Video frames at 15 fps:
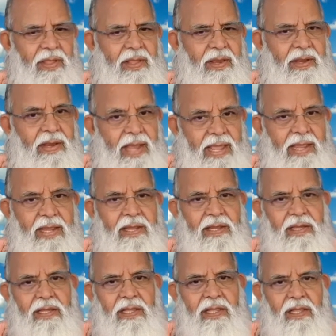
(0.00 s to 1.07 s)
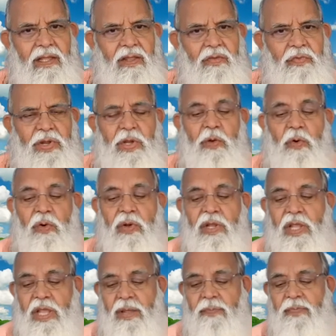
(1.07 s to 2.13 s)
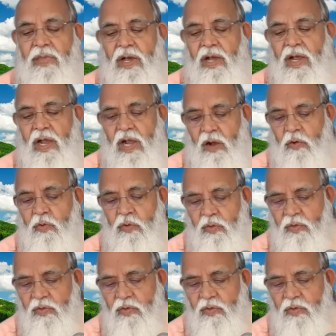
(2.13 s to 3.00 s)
Like we don't keep the cow